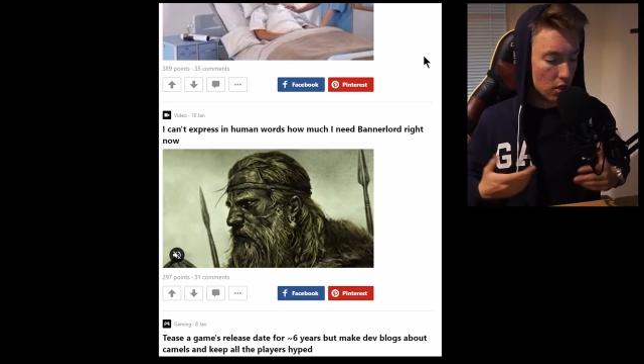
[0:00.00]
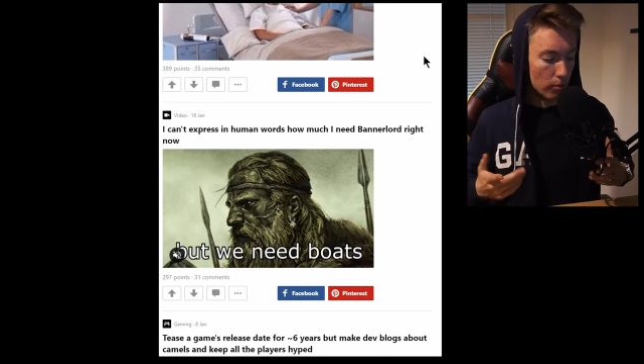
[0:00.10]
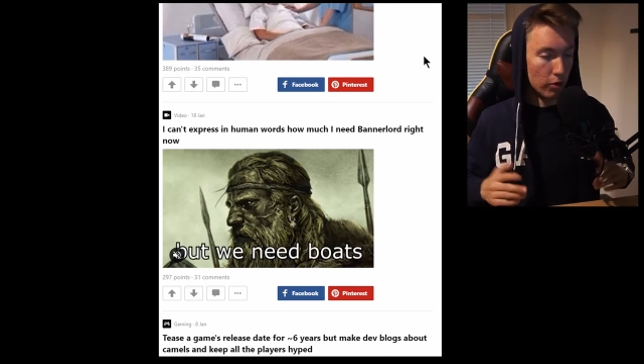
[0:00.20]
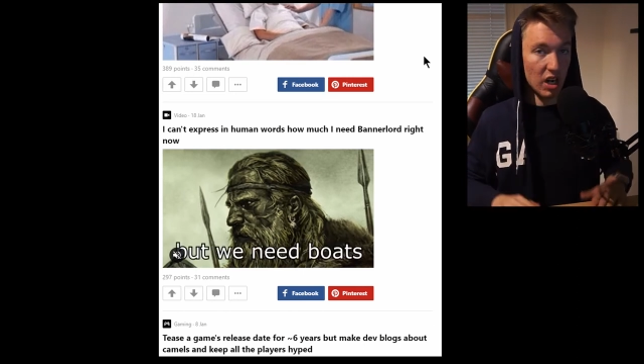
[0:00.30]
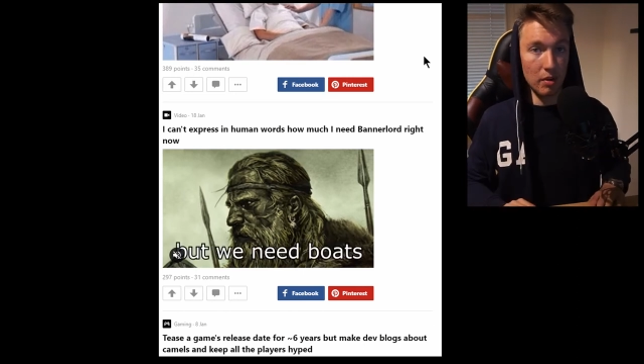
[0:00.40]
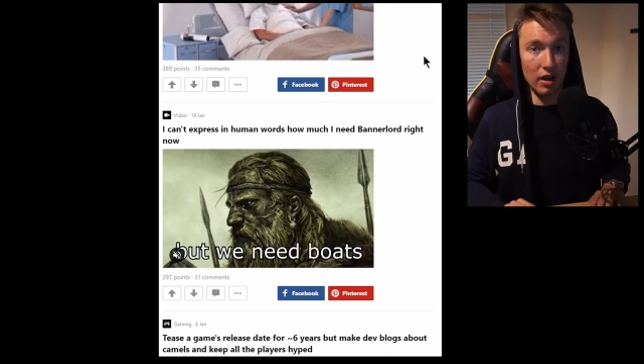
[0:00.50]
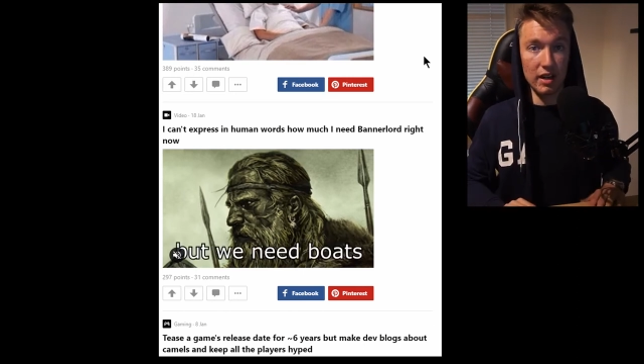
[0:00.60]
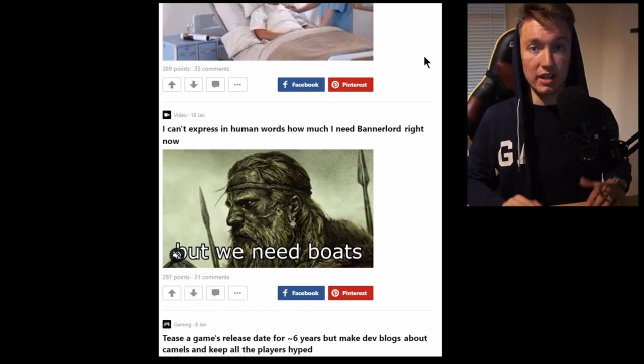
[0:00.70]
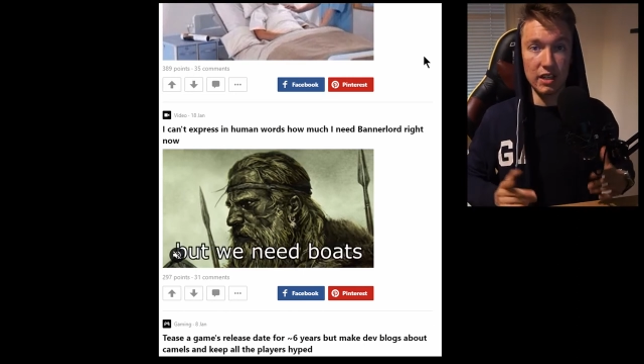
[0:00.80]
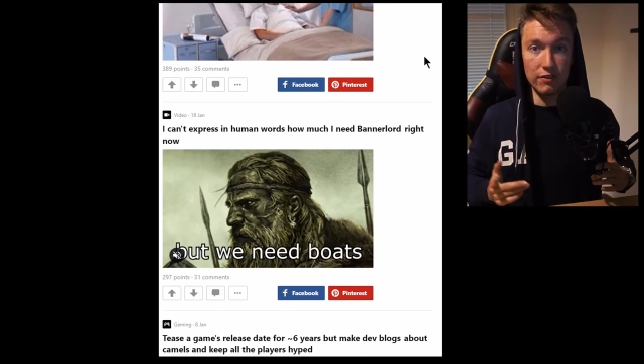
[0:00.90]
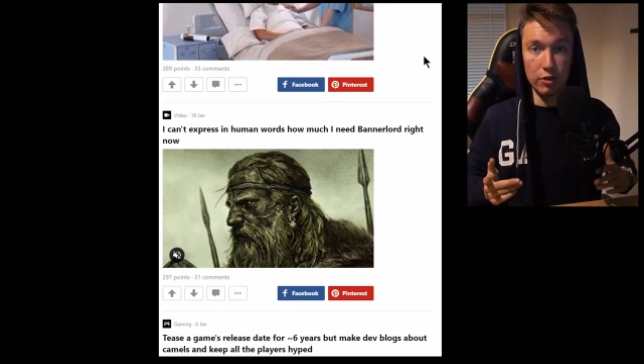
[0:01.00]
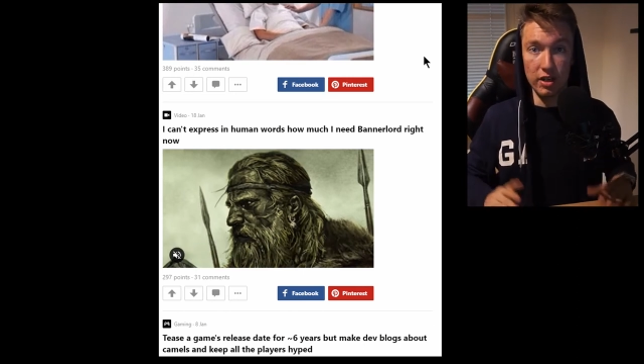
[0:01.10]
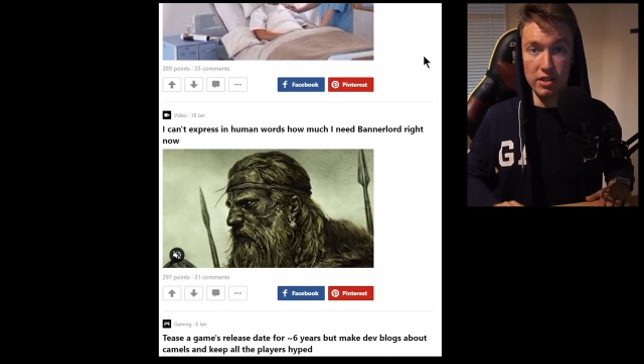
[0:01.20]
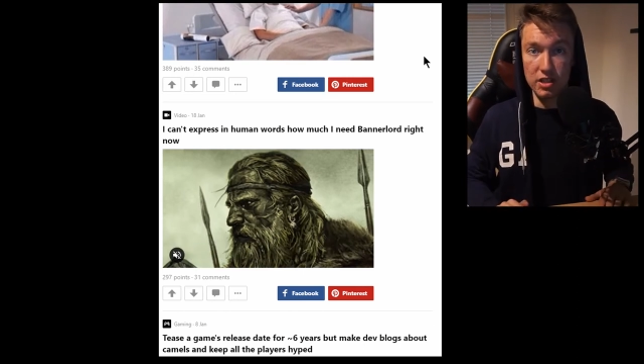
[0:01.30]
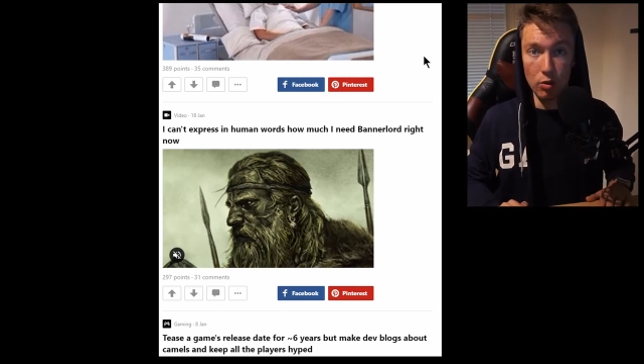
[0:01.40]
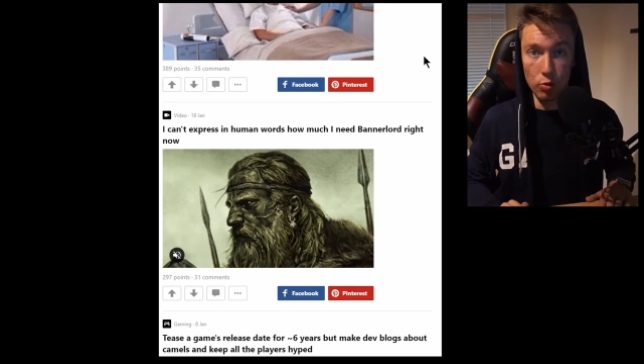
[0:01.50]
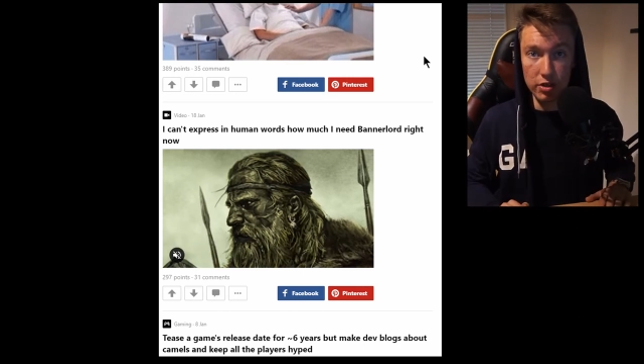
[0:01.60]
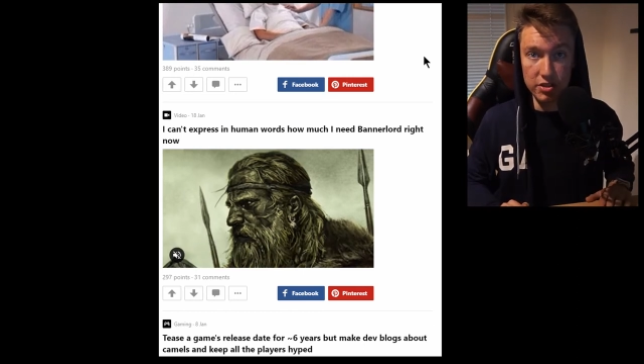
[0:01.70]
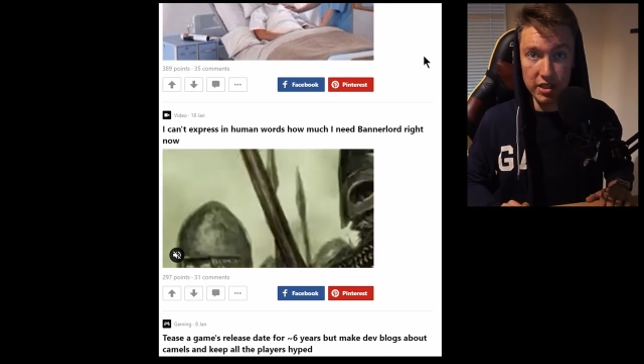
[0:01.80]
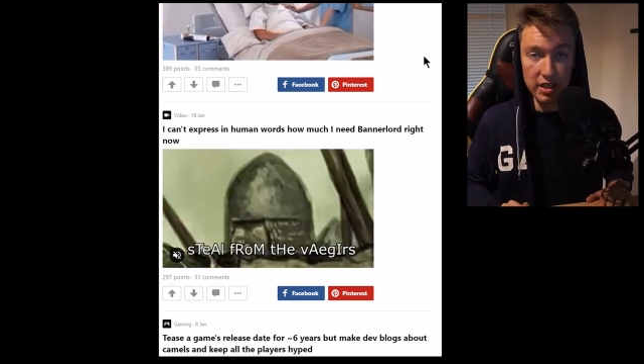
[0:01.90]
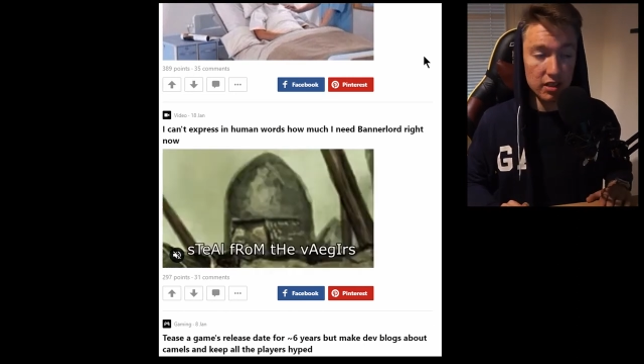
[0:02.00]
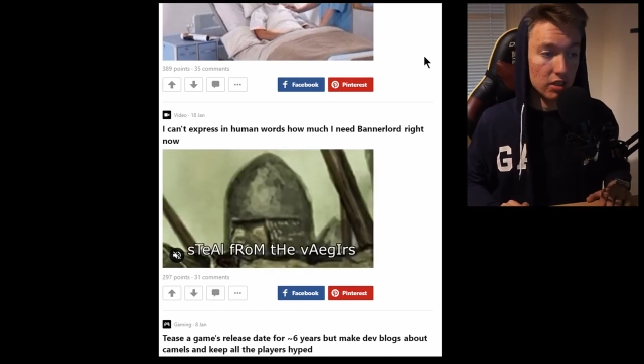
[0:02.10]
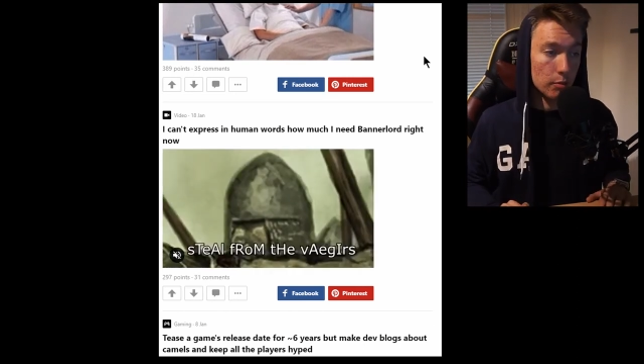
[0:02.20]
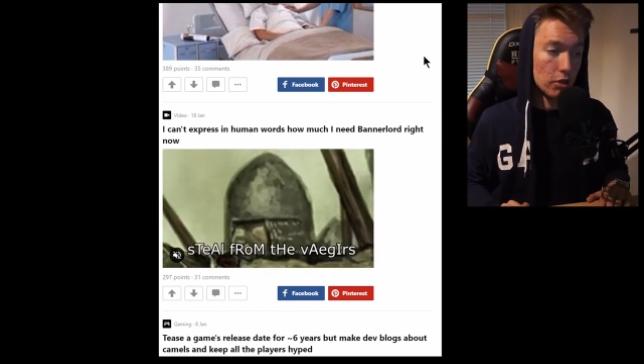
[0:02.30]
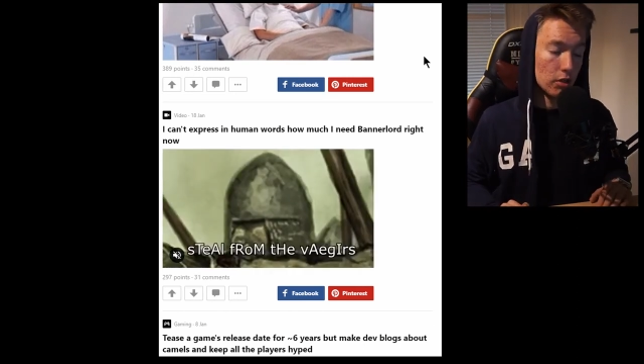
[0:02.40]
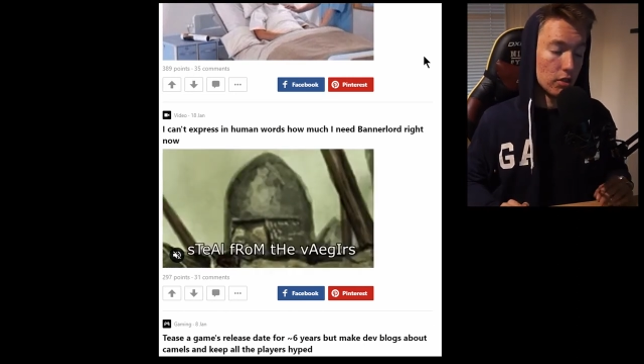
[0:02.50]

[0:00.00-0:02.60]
but I mean like if you guys still want to see it, I, mean,